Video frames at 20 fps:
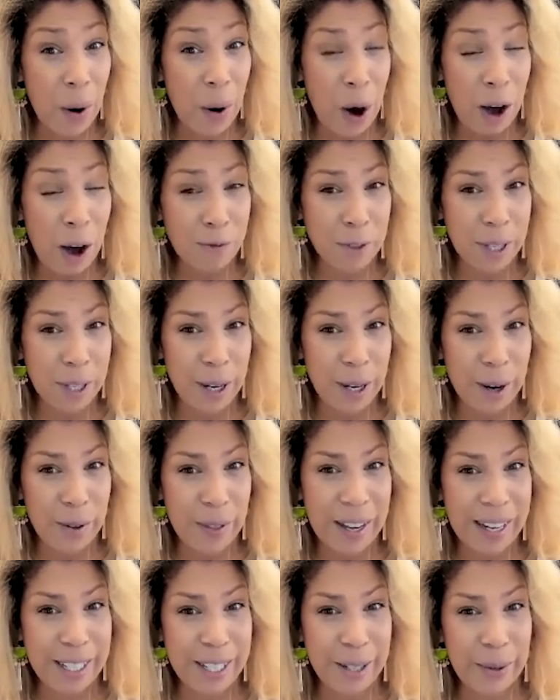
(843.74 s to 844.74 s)
often are
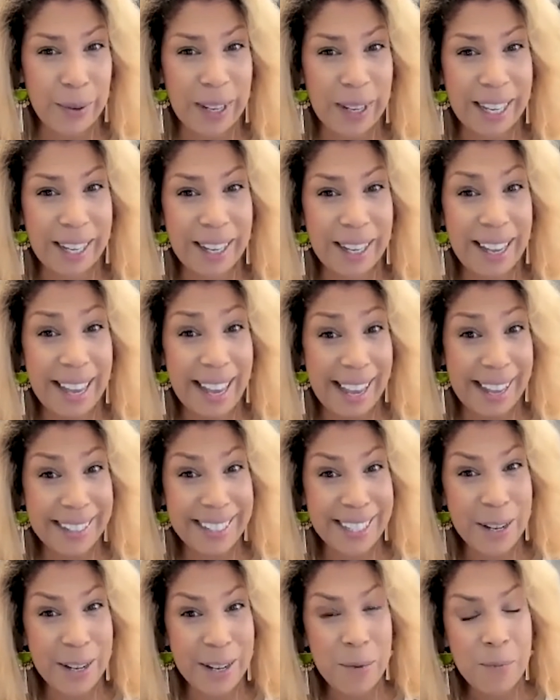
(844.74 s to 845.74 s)
they doing
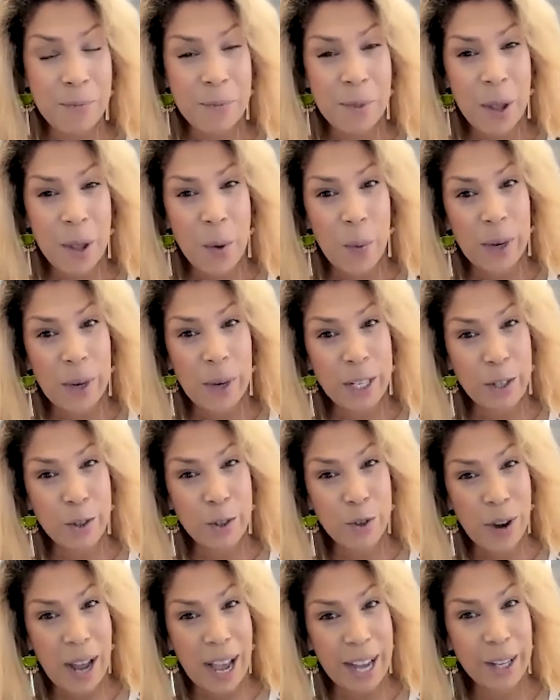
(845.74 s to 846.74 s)
it? When you
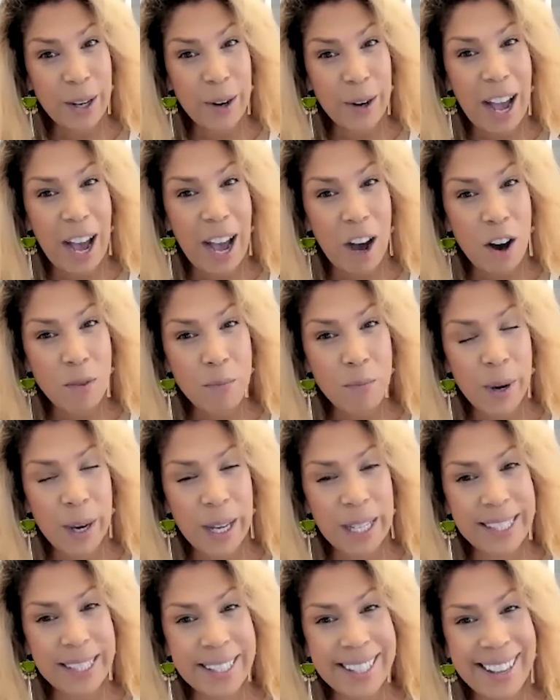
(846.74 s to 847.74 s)
track your
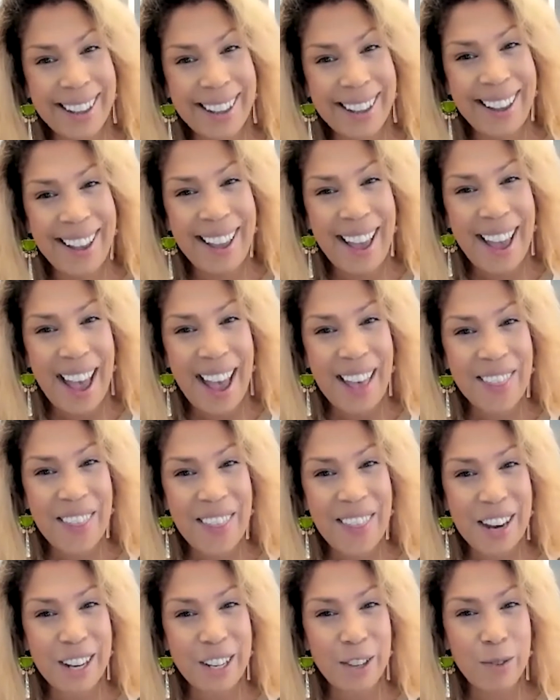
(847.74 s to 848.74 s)
outputs, and
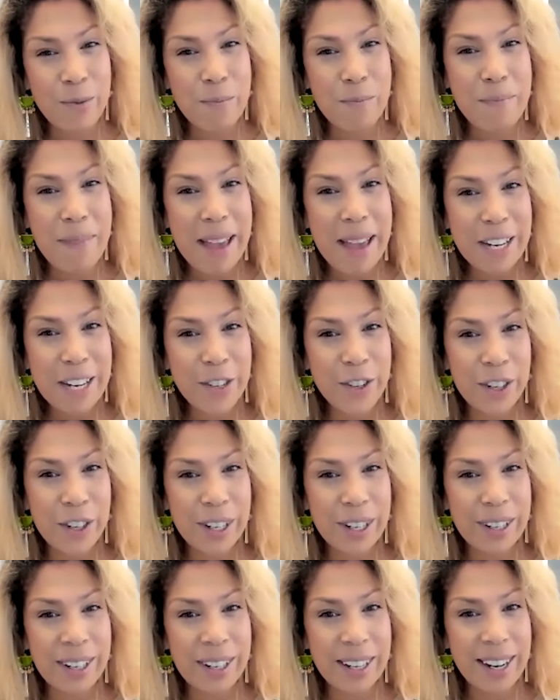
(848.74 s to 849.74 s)
then you
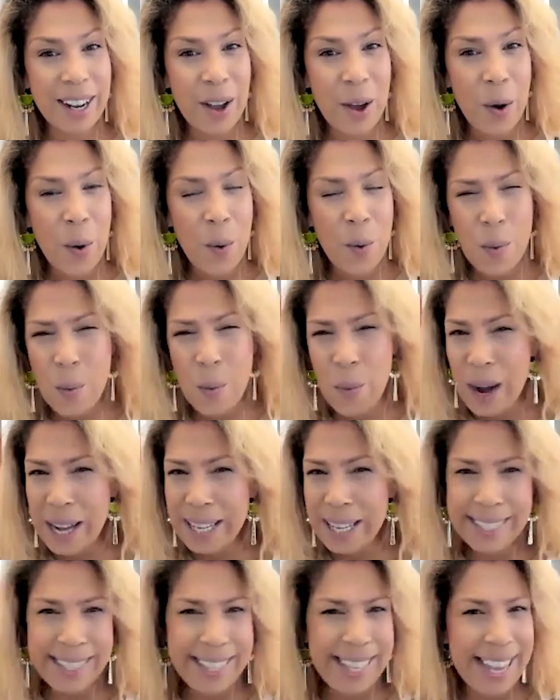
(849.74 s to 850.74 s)
measure
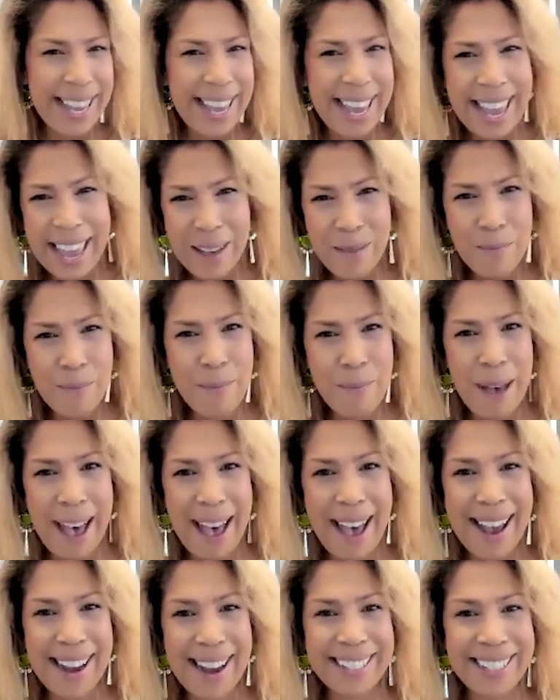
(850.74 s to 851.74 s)
what's the
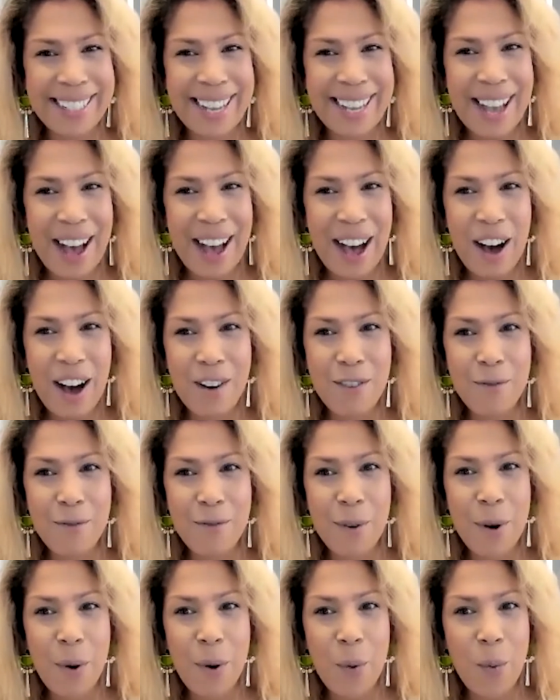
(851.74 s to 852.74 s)
impact of
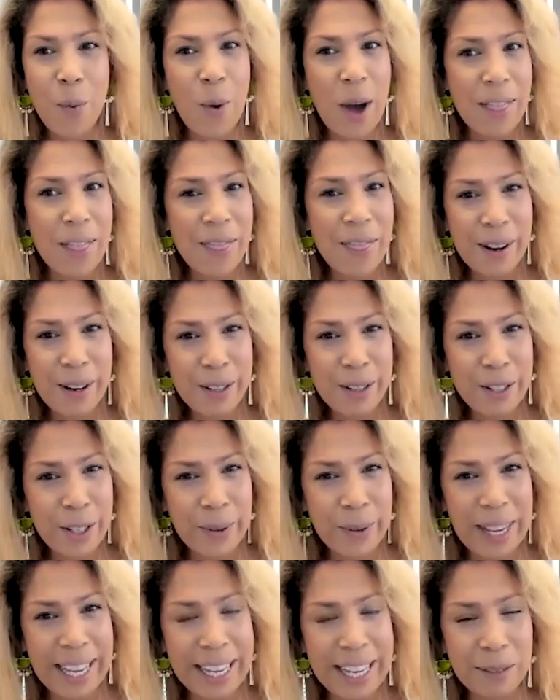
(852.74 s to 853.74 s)
what they're
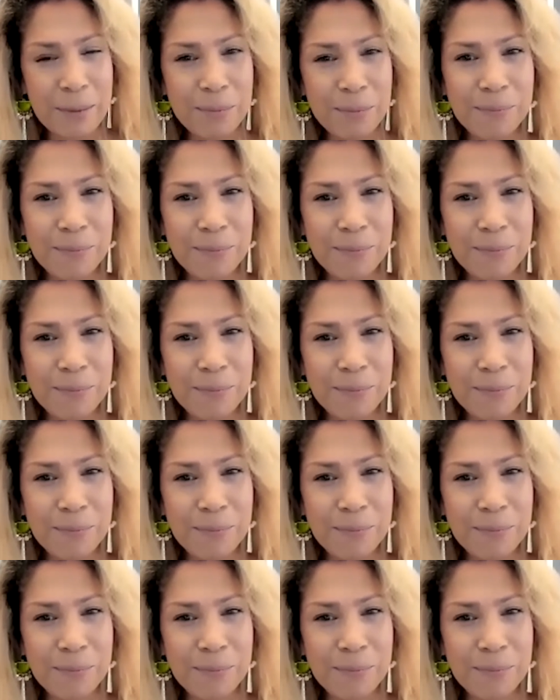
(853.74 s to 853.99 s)
doing,